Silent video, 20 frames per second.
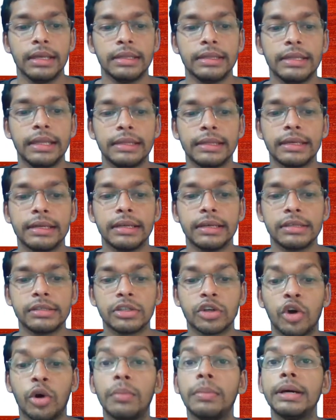Then there is
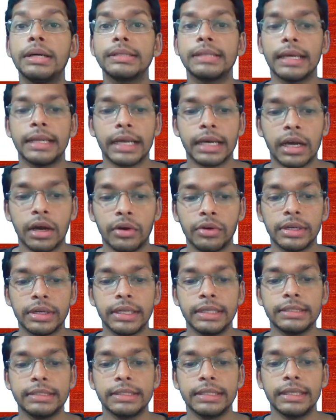commerce and
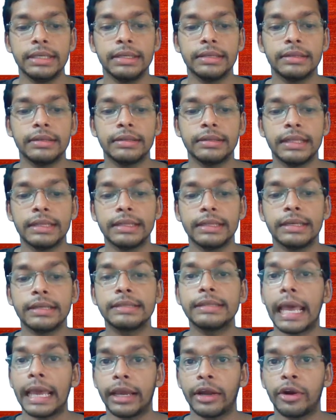accountancy. Then there
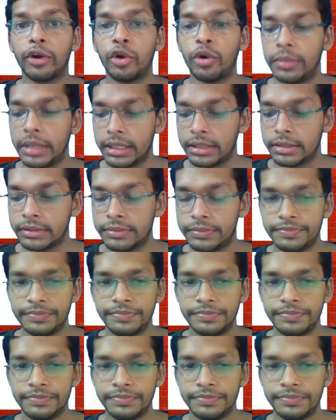is economics.